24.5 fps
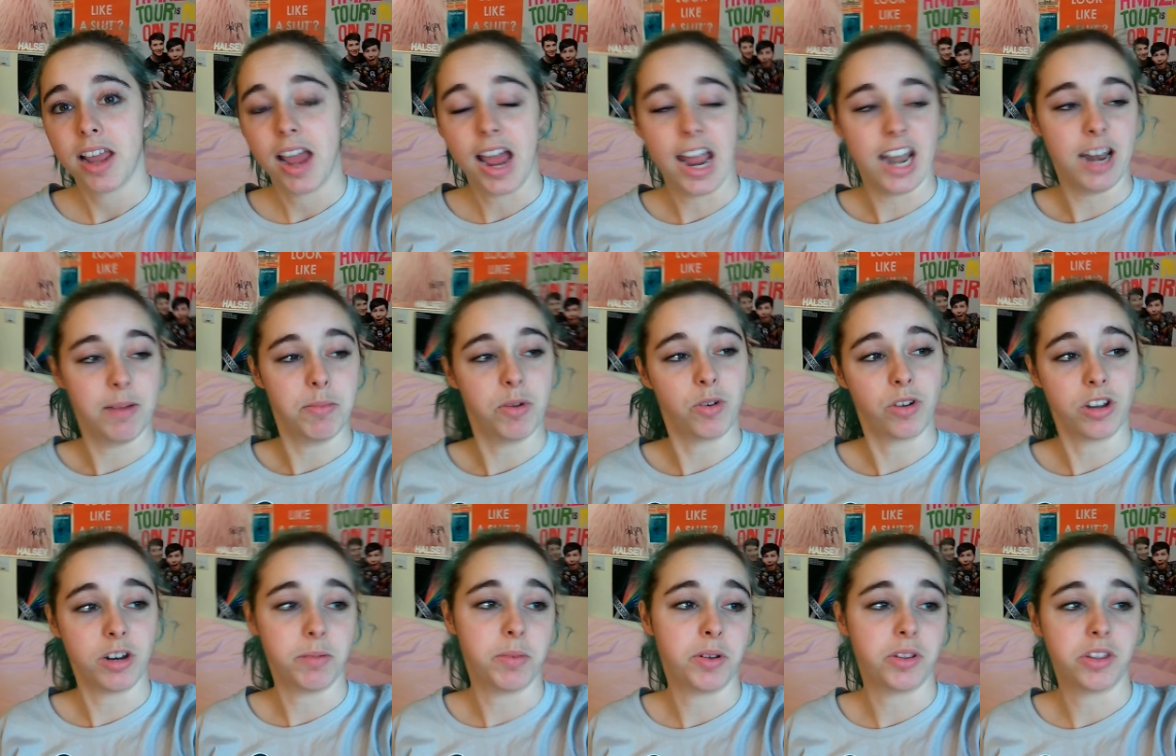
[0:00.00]
And I'm not
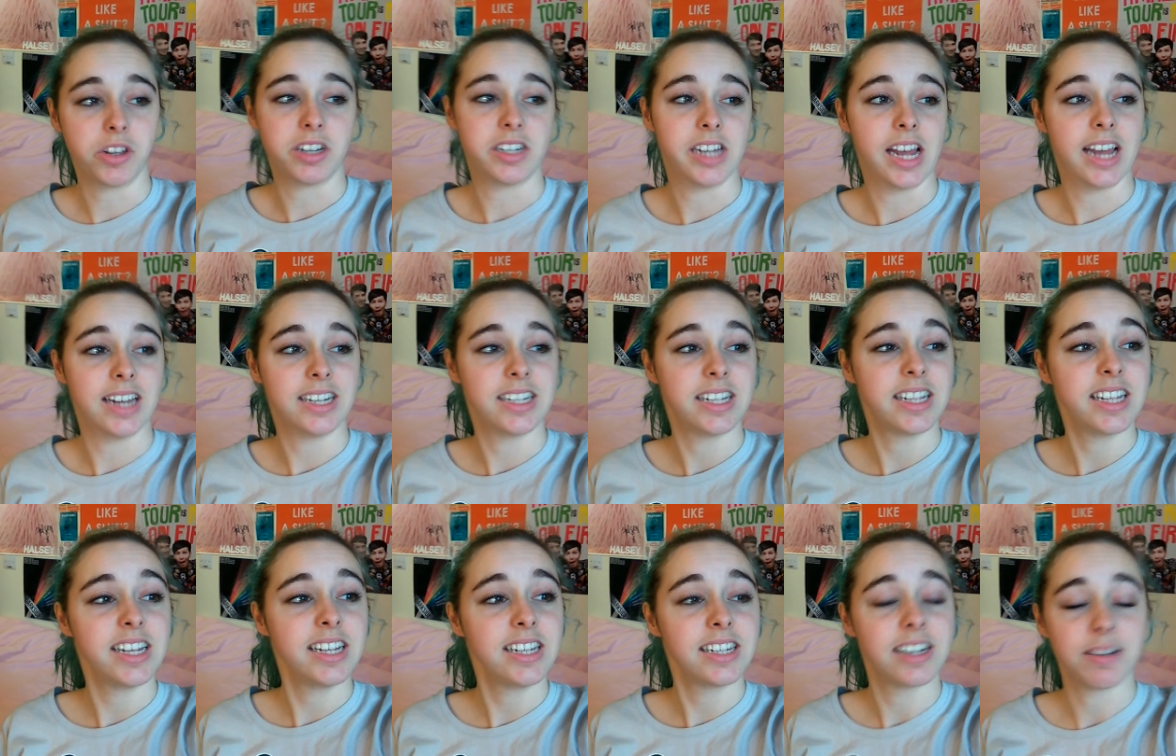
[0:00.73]
going to bother to
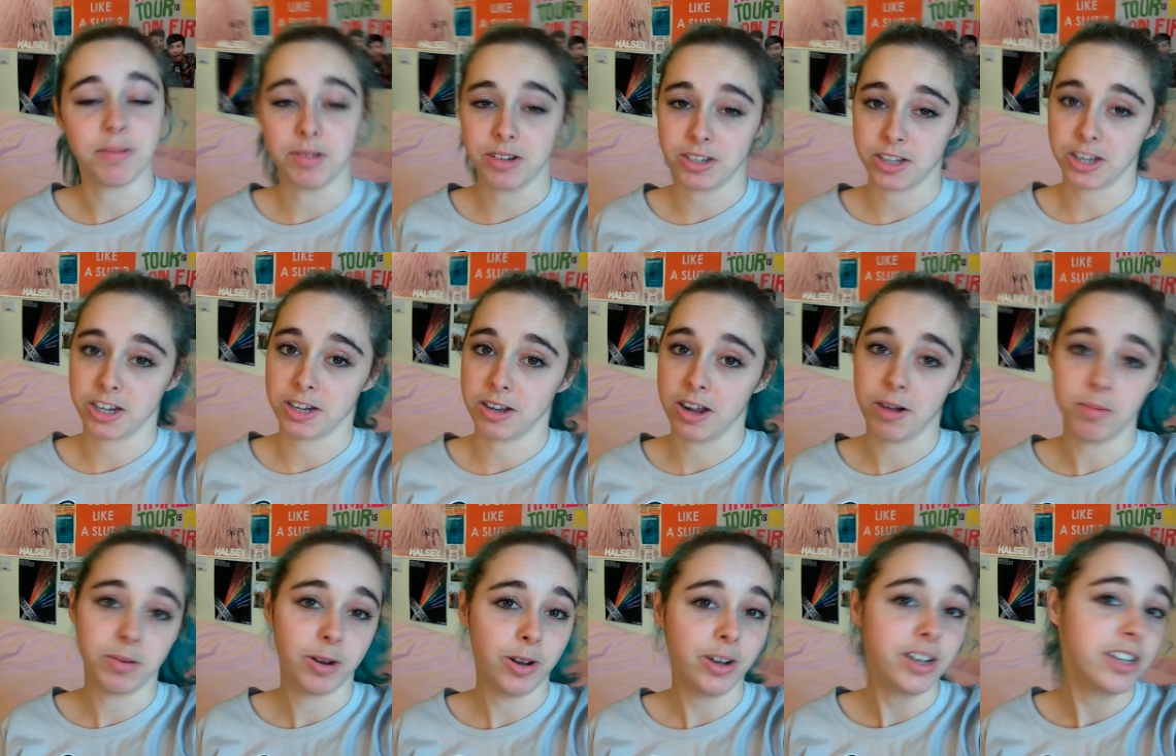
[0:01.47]
edit this, I'm just going to
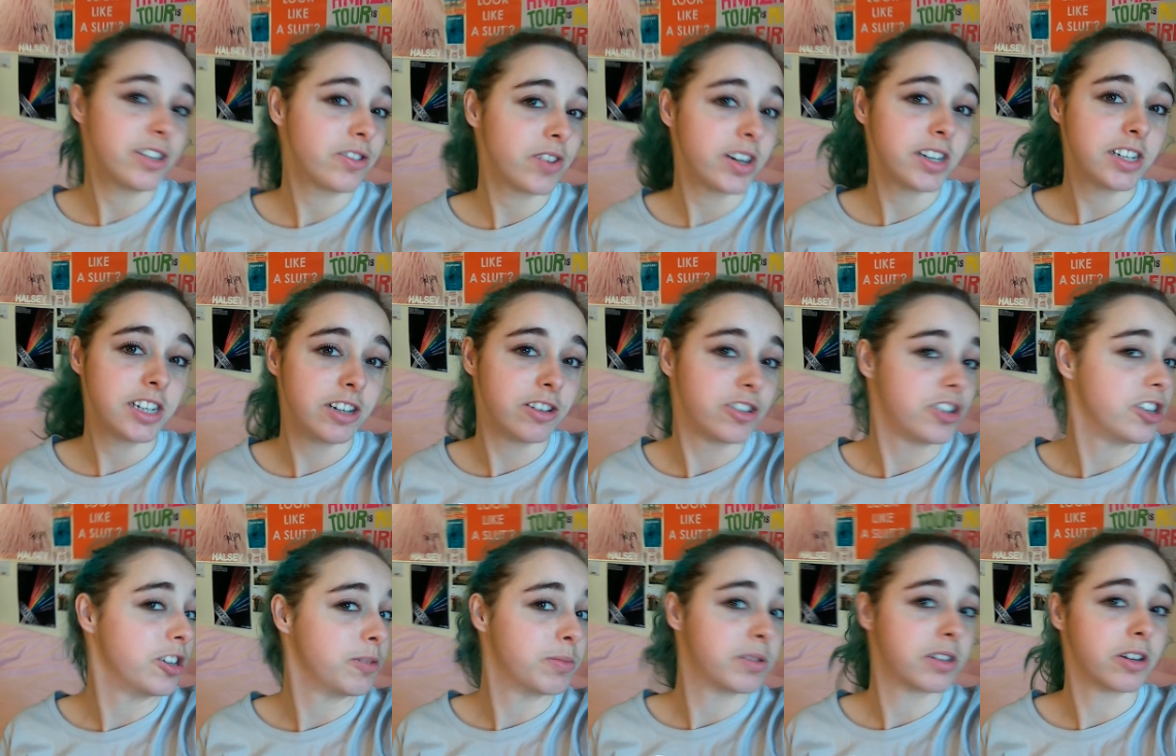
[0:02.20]
upload it straight to
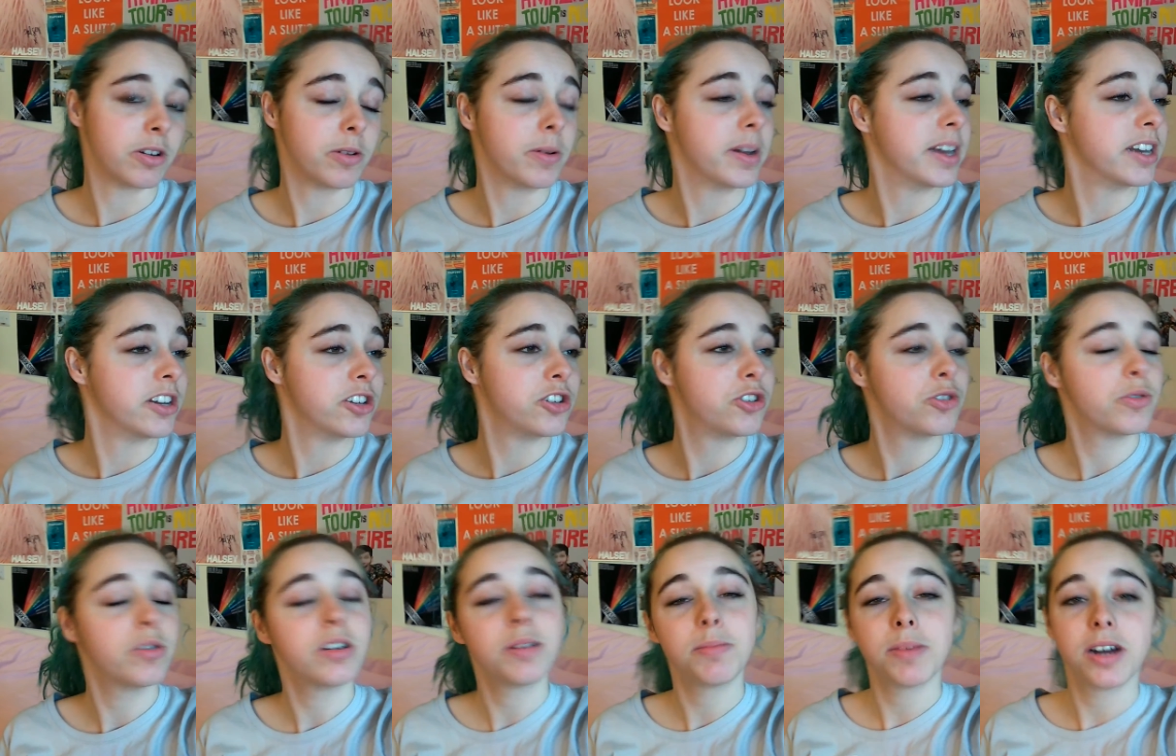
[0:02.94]
YouTube, so
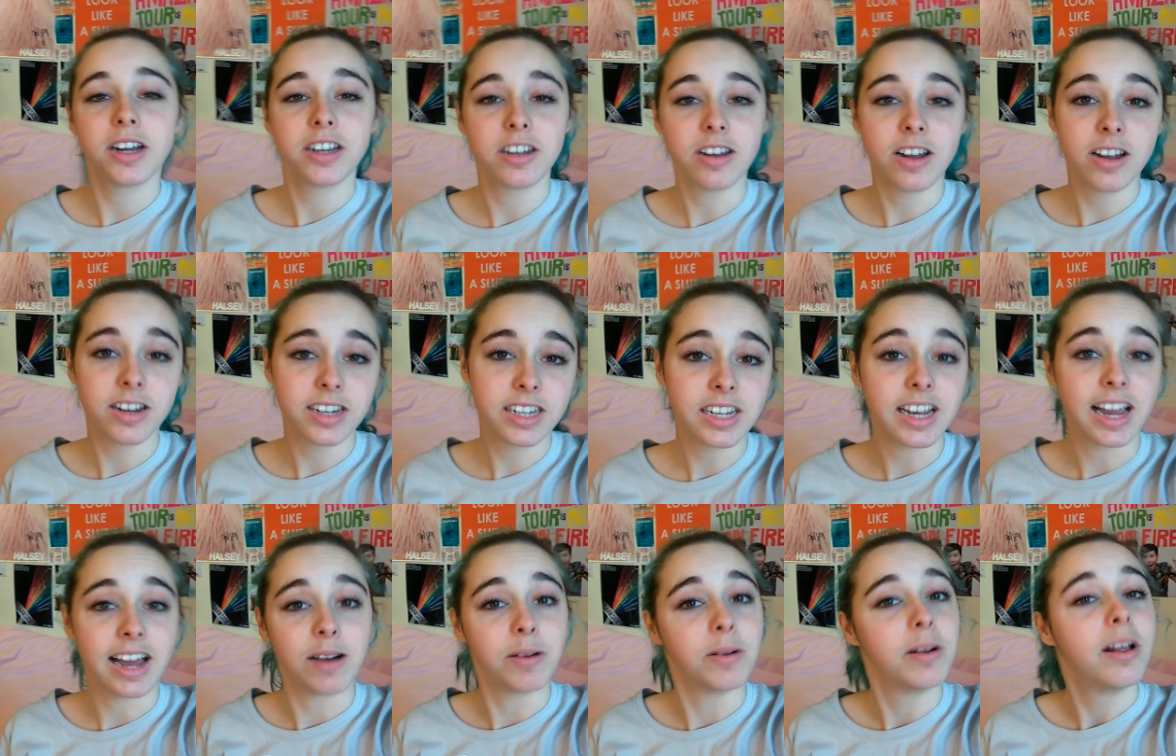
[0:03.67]
enjoy my
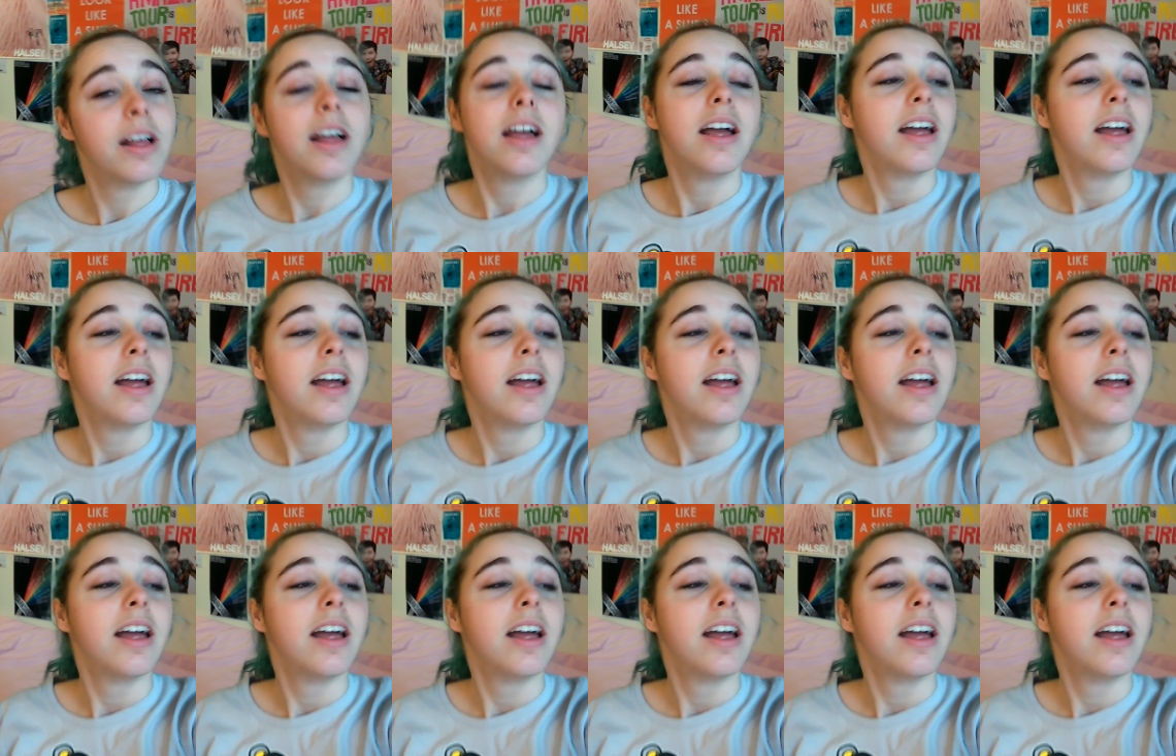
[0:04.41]
nerding out.